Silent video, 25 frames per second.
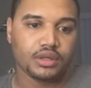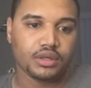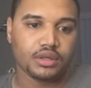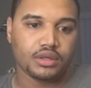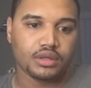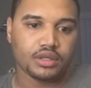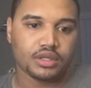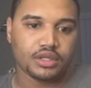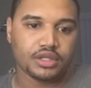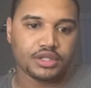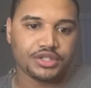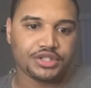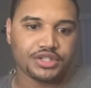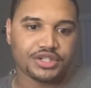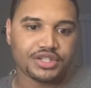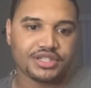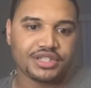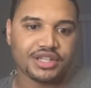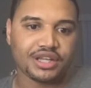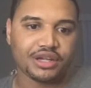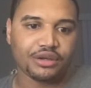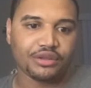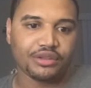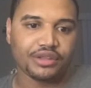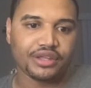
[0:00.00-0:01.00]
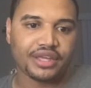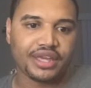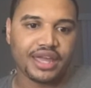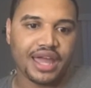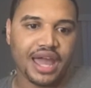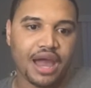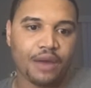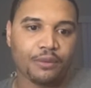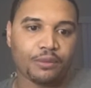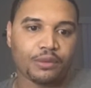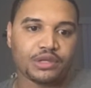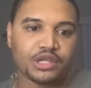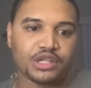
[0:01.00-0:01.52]
Just tell the cat
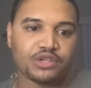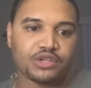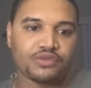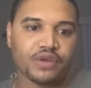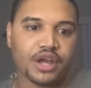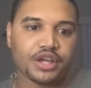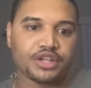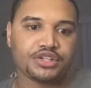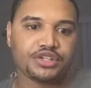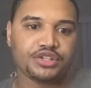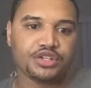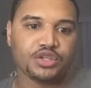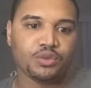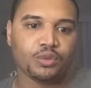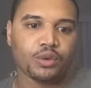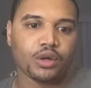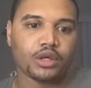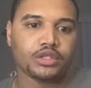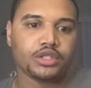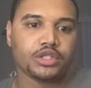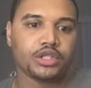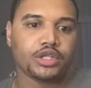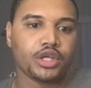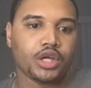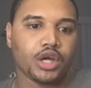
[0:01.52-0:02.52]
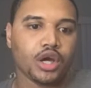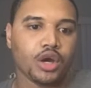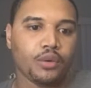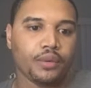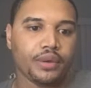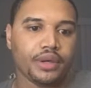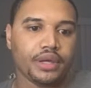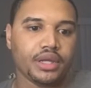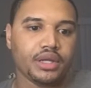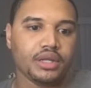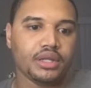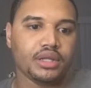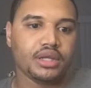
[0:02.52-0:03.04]
what direction you want to go
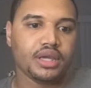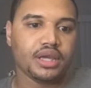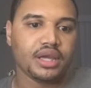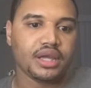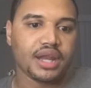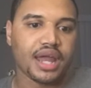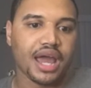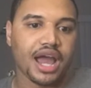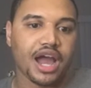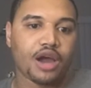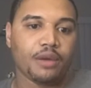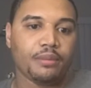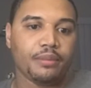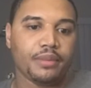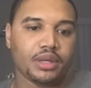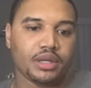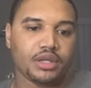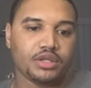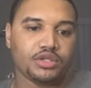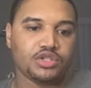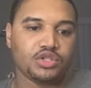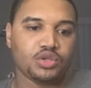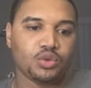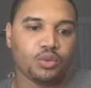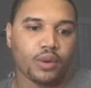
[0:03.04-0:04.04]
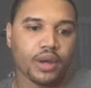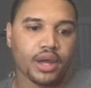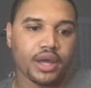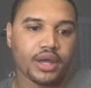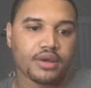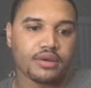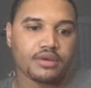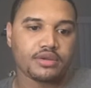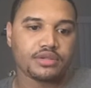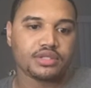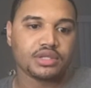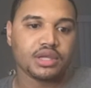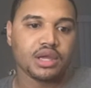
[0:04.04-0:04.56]
in and how many
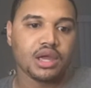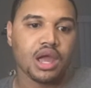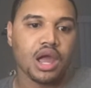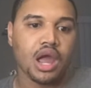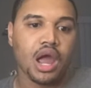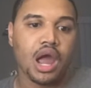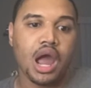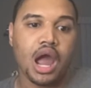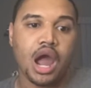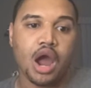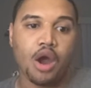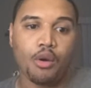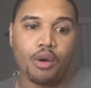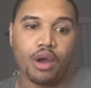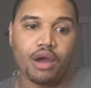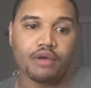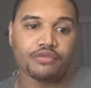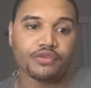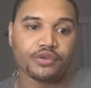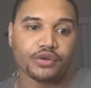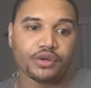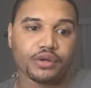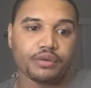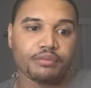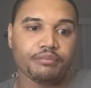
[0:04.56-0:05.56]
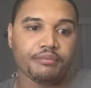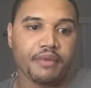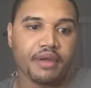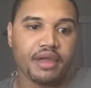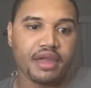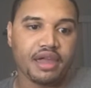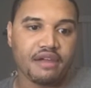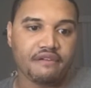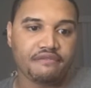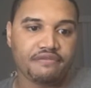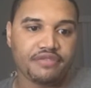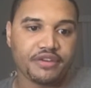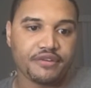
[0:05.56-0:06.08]
squares. However,
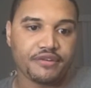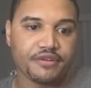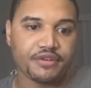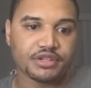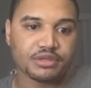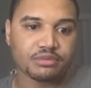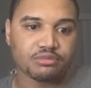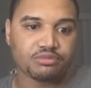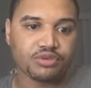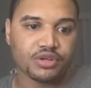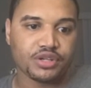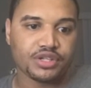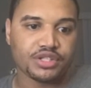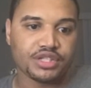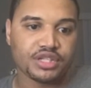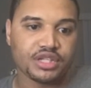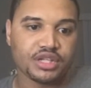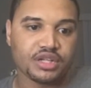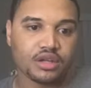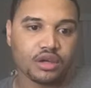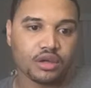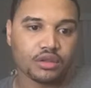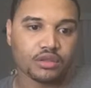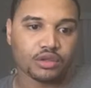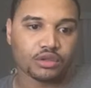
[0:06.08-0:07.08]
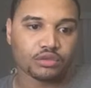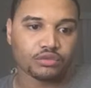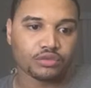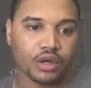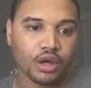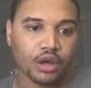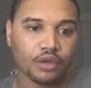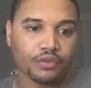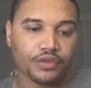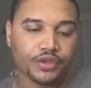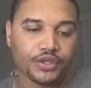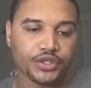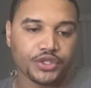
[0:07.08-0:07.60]
if there is a prison on the
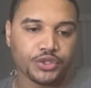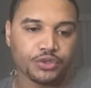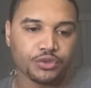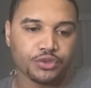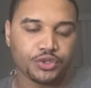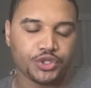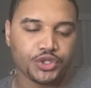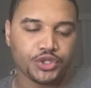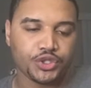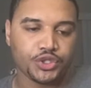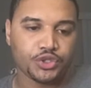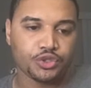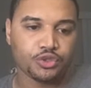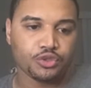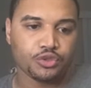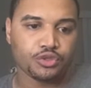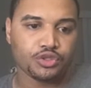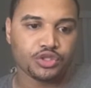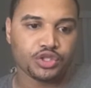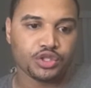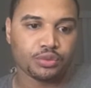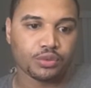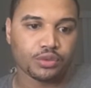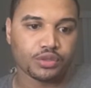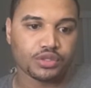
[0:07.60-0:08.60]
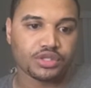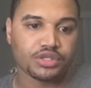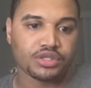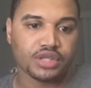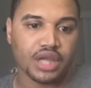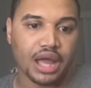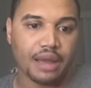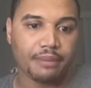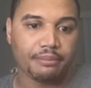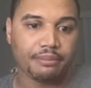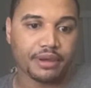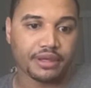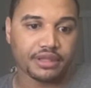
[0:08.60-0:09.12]
route that you choose, you will
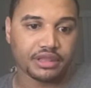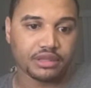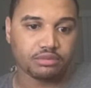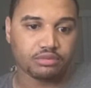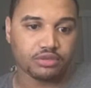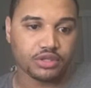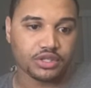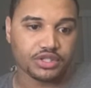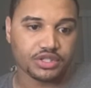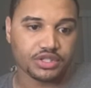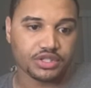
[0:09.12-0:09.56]
stop at the prison,